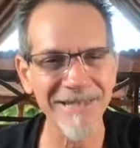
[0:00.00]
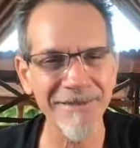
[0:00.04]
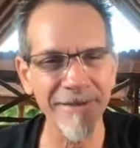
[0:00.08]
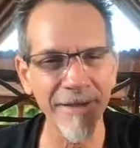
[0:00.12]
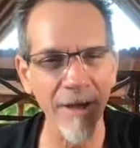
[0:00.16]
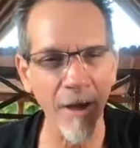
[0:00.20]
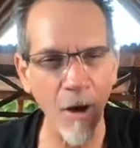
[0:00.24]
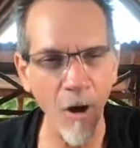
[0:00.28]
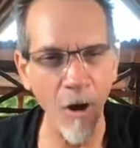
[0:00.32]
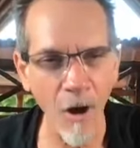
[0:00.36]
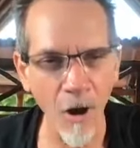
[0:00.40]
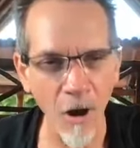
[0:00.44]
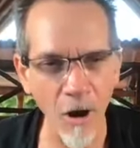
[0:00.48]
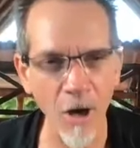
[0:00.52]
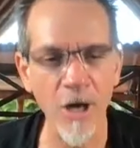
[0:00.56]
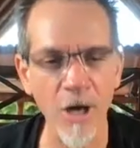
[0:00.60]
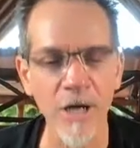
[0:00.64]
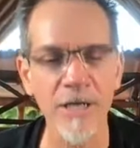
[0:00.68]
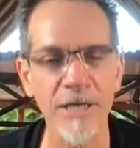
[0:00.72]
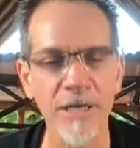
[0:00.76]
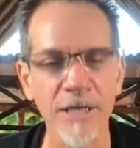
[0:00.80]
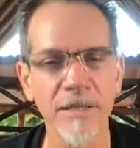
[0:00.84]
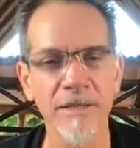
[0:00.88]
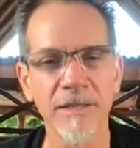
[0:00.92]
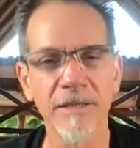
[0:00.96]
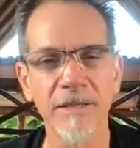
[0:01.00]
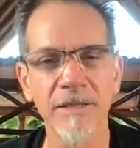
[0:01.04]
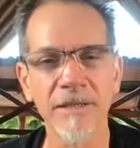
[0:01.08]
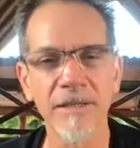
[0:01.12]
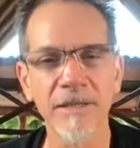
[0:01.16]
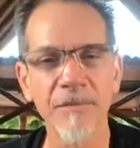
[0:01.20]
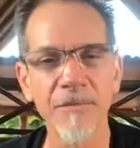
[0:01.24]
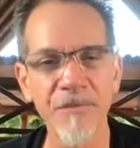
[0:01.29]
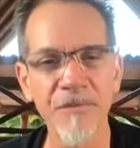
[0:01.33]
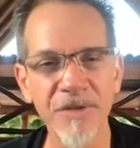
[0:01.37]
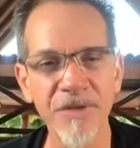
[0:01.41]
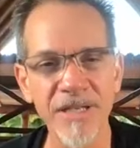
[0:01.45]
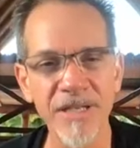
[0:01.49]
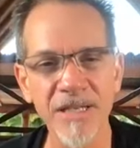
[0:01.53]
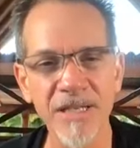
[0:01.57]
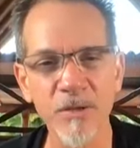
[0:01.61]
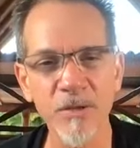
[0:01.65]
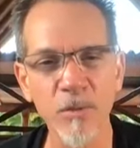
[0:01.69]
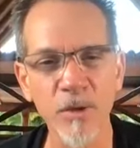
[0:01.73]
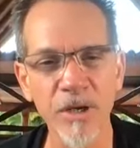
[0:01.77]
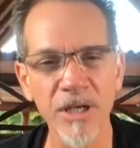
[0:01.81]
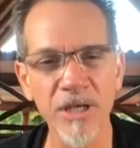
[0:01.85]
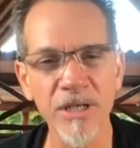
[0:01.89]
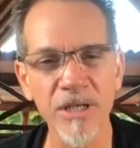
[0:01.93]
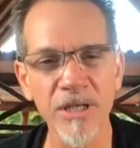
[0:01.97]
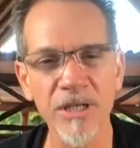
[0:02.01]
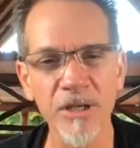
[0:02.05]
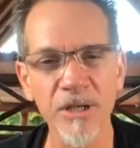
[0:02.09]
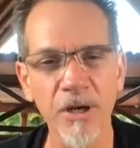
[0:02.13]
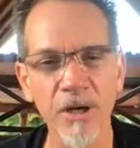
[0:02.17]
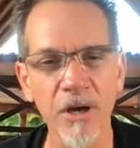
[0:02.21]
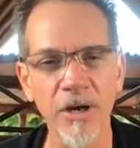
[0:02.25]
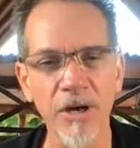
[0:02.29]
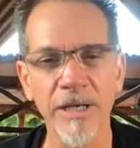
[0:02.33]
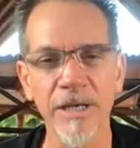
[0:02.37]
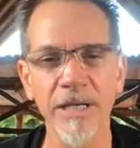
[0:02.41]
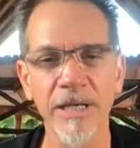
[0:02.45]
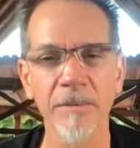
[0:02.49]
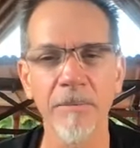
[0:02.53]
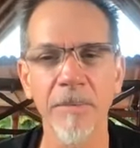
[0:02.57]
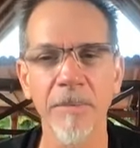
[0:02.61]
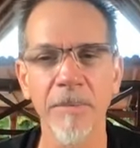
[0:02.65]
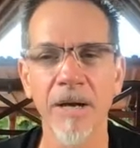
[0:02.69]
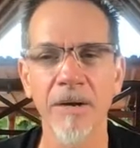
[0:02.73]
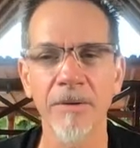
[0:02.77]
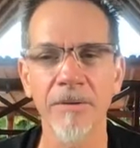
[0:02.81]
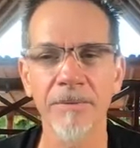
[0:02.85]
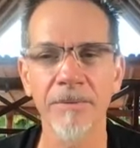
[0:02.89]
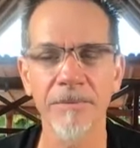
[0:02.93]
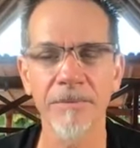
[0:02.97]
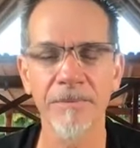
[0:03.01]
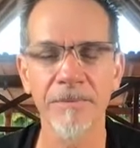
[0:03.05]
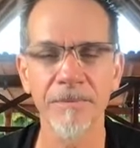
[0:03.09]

in the heart, this is what he's talking about.